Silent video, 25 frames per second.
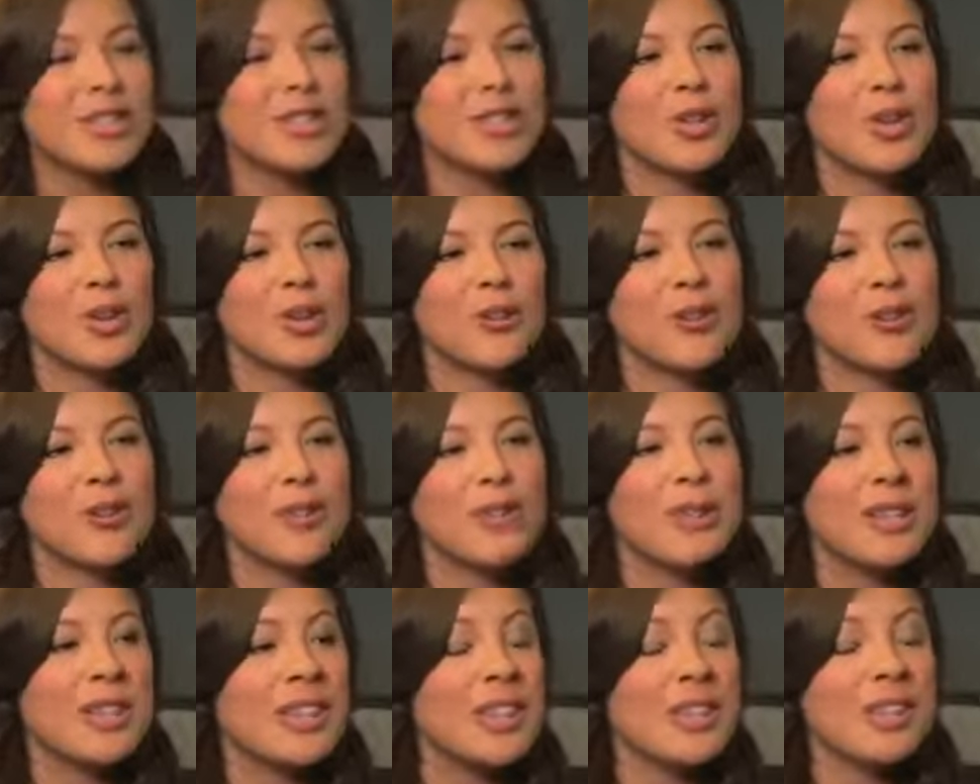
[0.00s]
So for
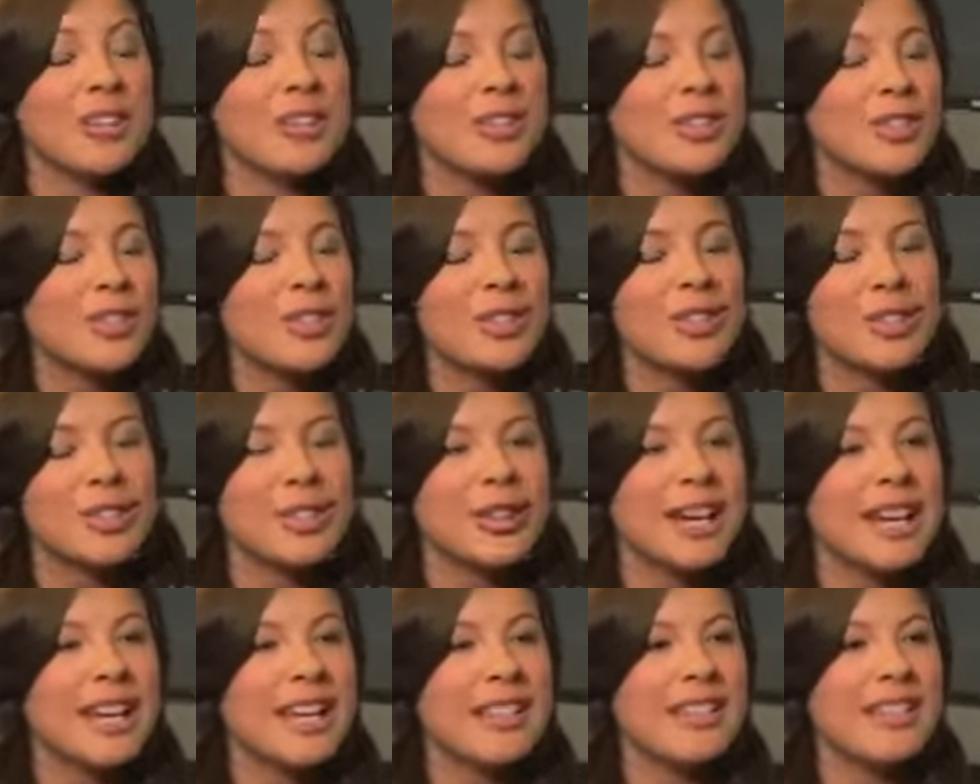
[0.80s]
beginners it's
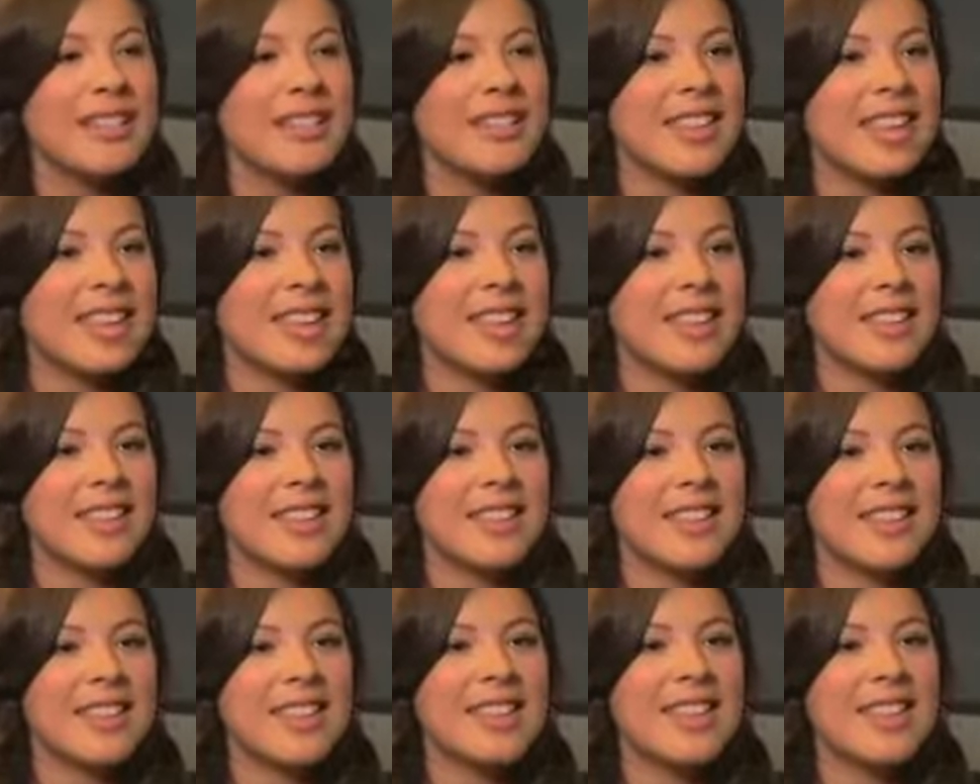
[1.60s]
great that they
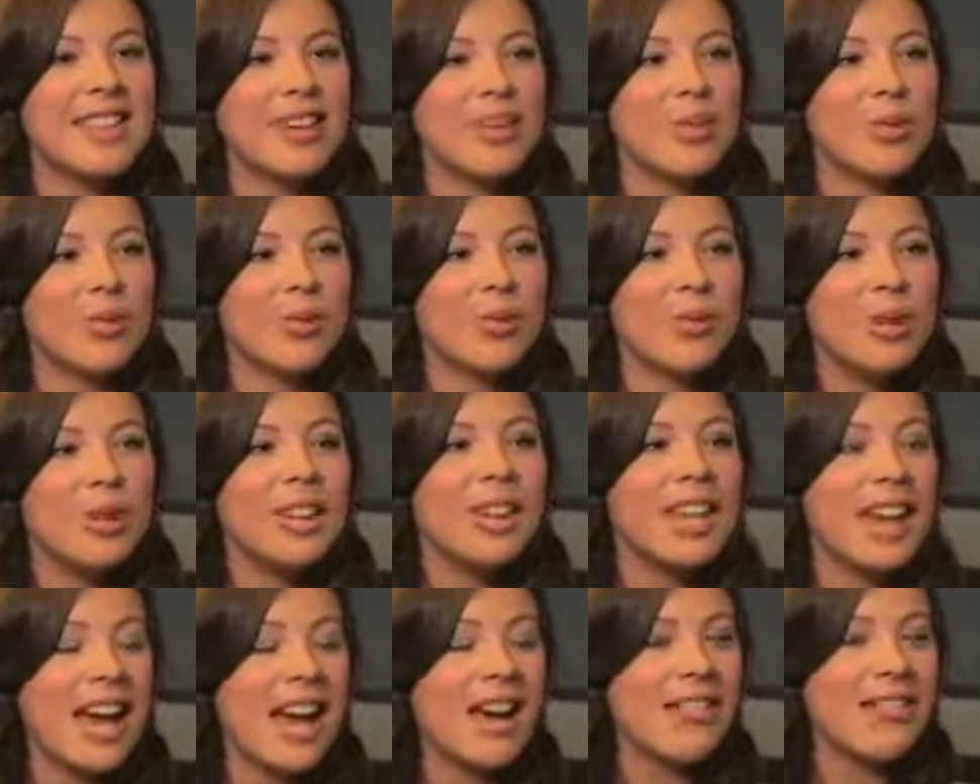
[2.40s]
can
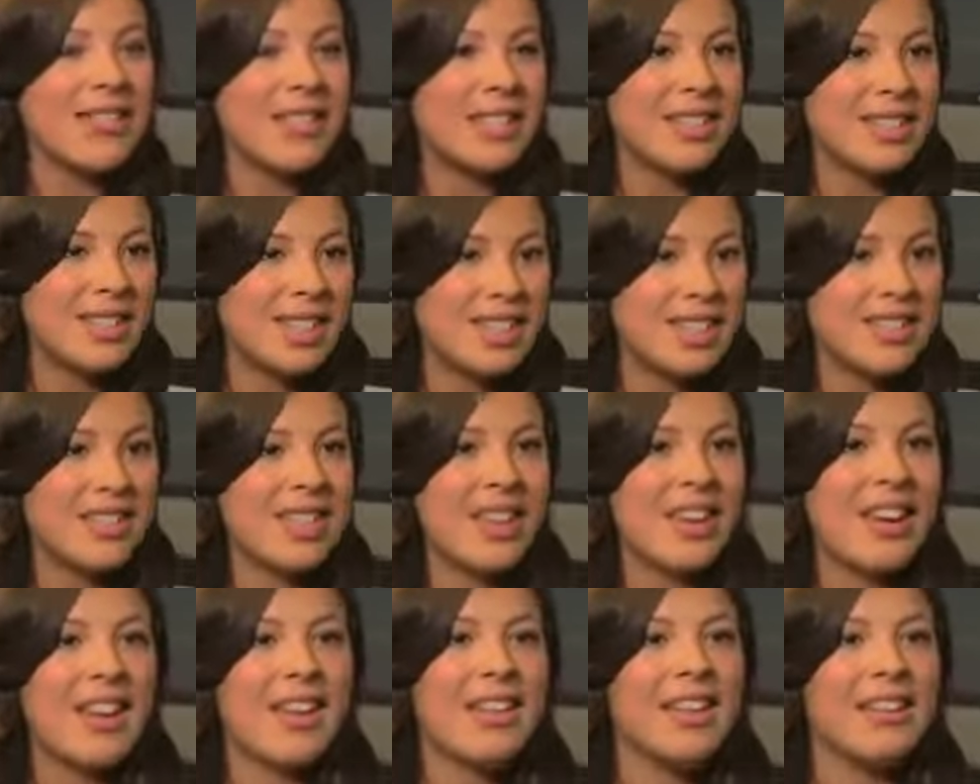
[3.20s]
really have the
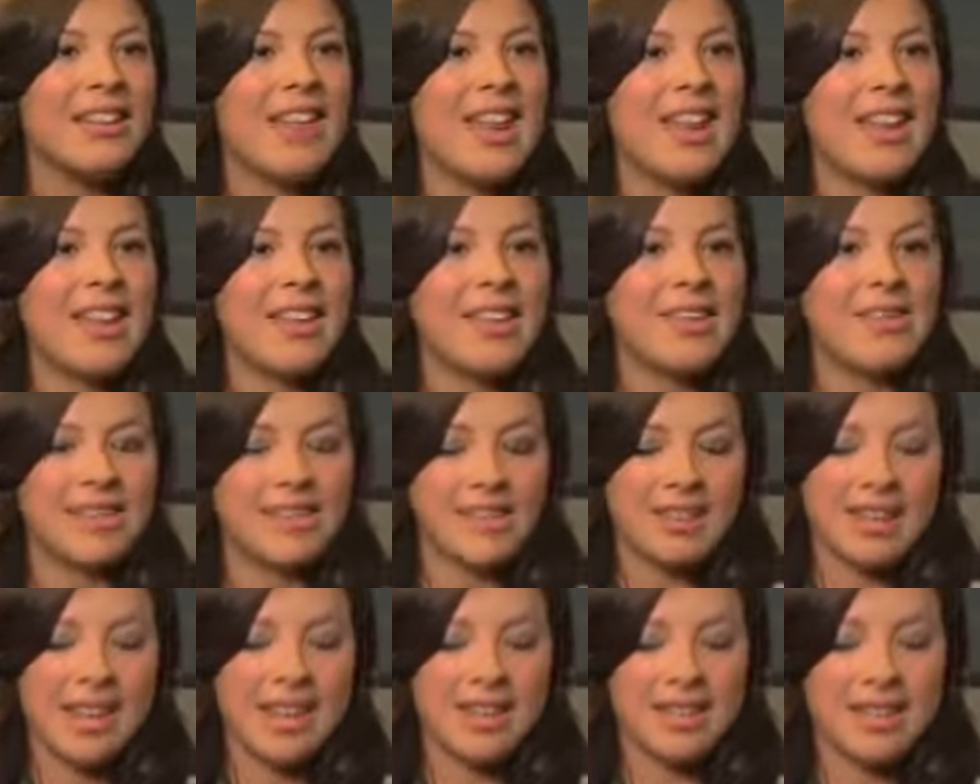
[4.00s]
detail
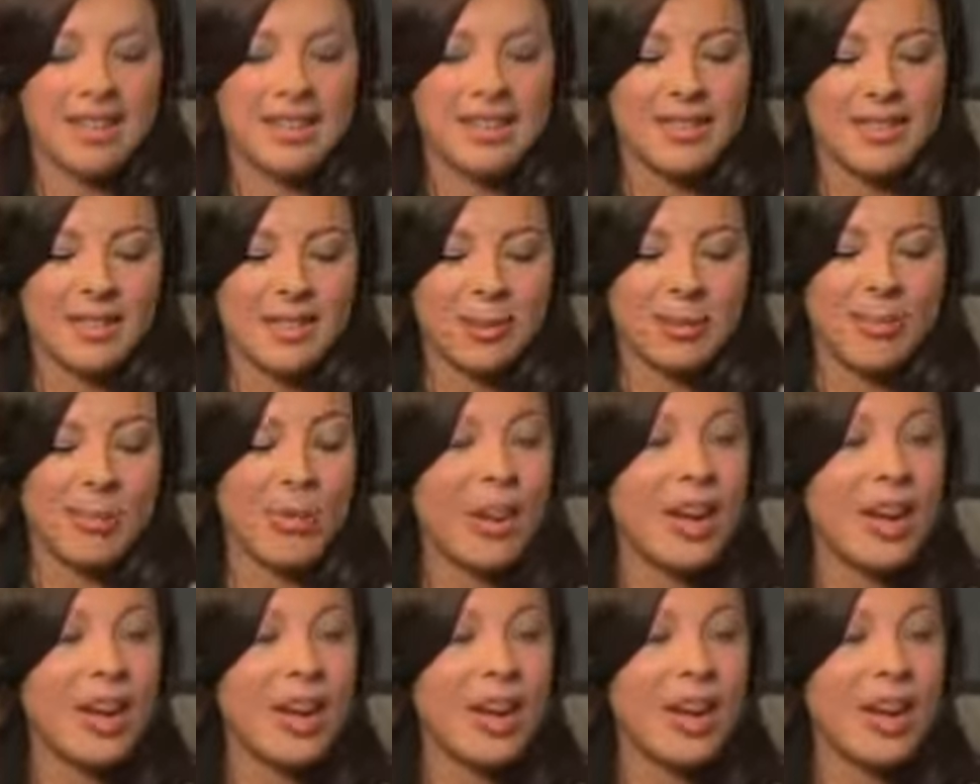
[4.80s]
and the